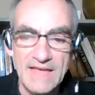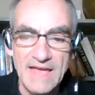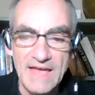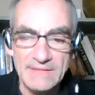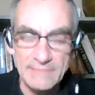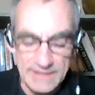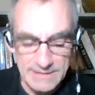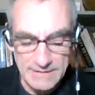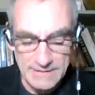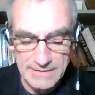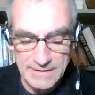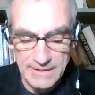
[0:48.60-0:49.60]
anyway,
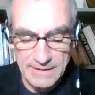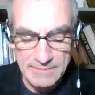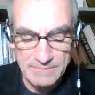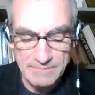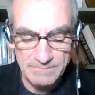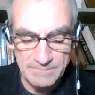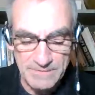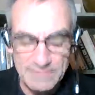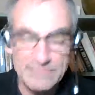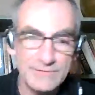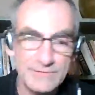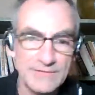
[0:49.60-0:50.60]
um,
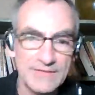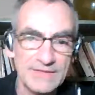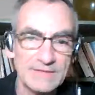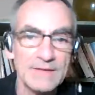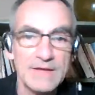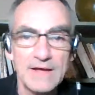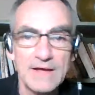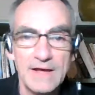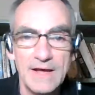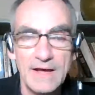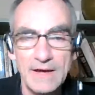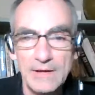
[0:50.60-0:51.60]
first thing,
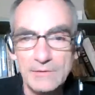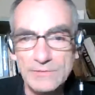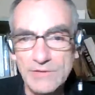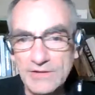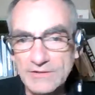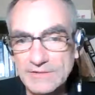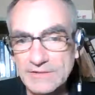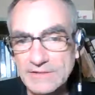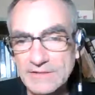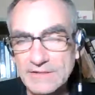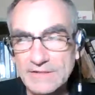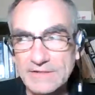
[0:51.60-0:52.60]
how long
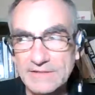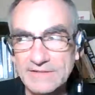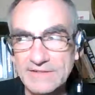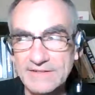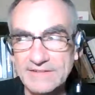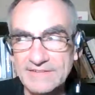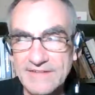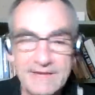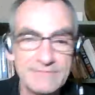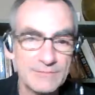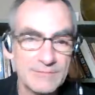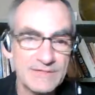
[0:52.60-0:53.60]
did it
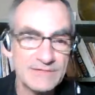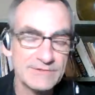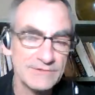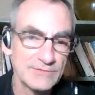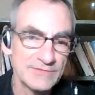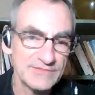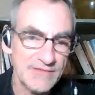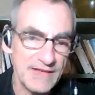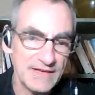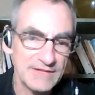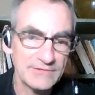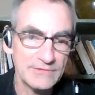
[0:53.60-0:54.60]
take for me to
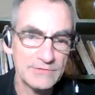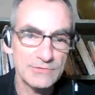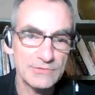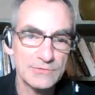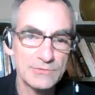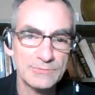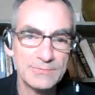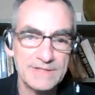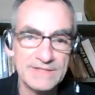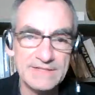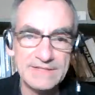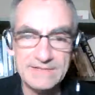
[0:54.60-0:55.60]
decide to
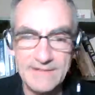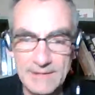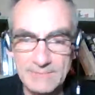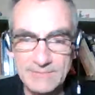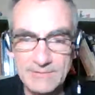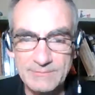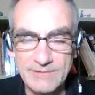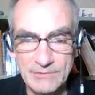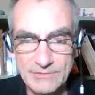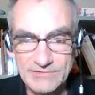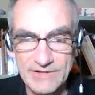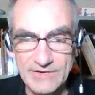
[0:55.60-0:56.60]
be typed by
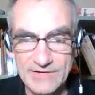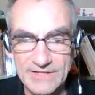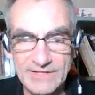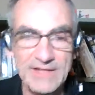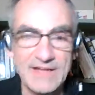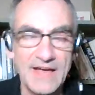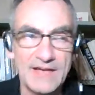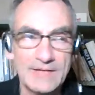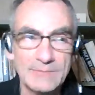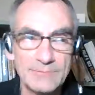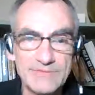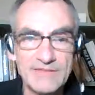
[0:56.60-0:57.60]
HostEric? I
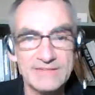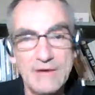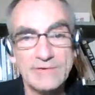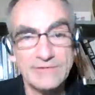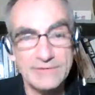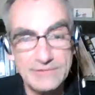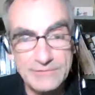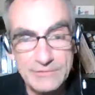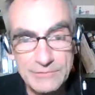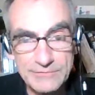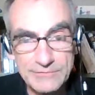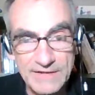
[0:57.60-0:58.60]
can put that down into
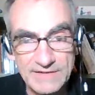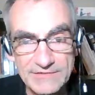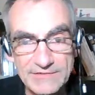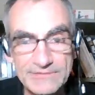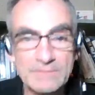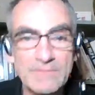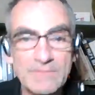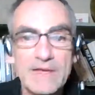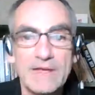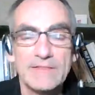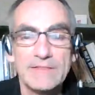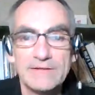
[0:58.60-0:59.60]
two phases.
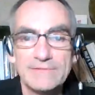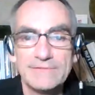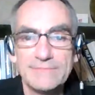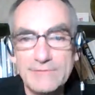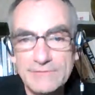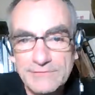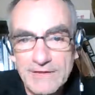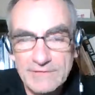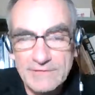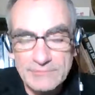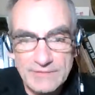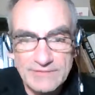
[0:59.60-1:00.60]
The first
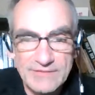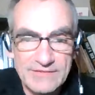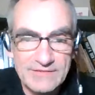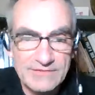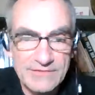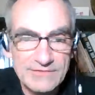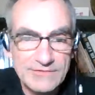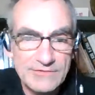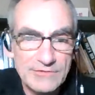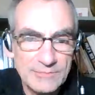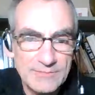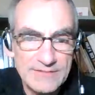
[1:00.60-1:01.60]
phase was the decision
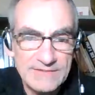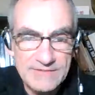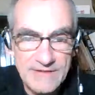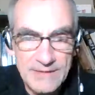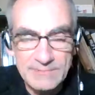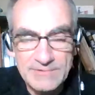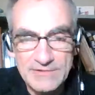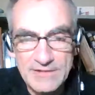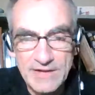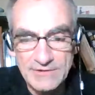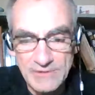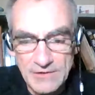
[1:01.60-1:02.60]
to be typed
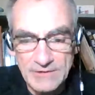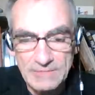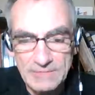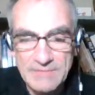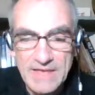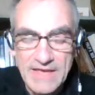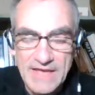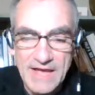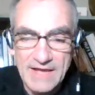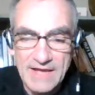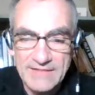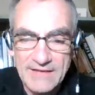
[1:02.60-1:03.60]
at all.
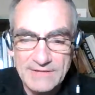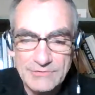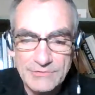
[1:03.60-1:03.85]
And that